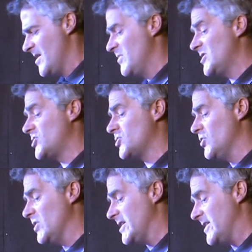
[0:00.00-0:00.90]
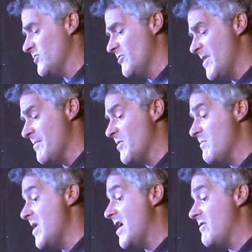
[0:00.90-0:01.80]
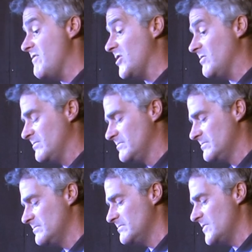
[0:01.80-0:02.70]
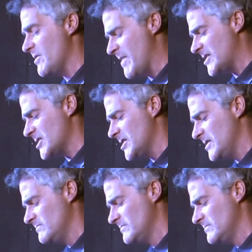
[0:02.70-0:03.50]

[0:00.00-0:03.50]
but surely you remember Maryville, the massacre?